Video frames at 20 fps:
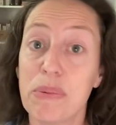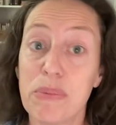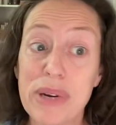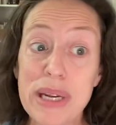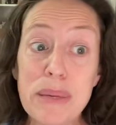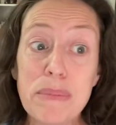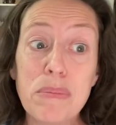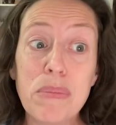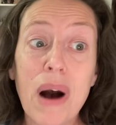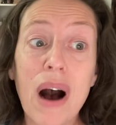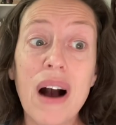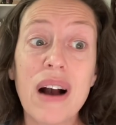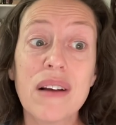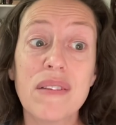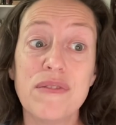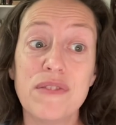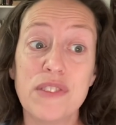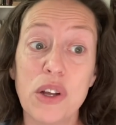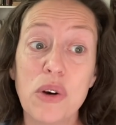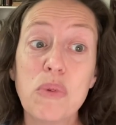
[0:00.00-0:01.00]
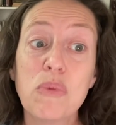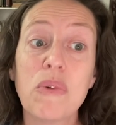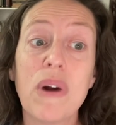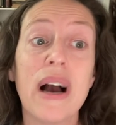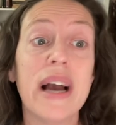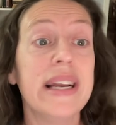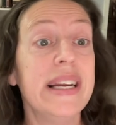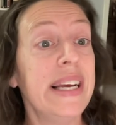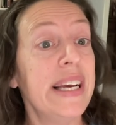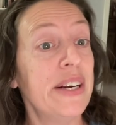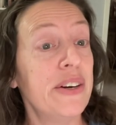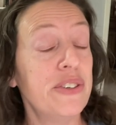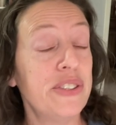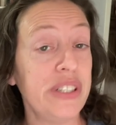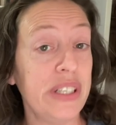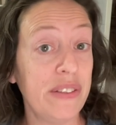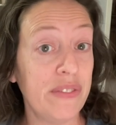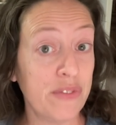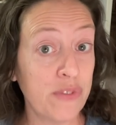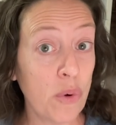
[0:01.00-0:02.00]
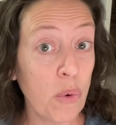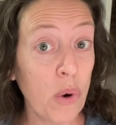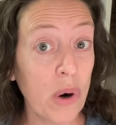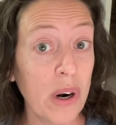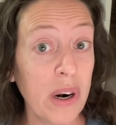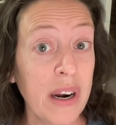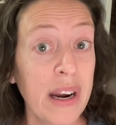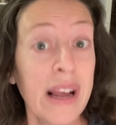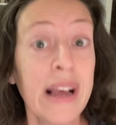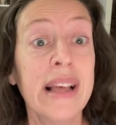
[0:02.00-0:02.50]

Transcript: Reebok Float Ride Energy 4.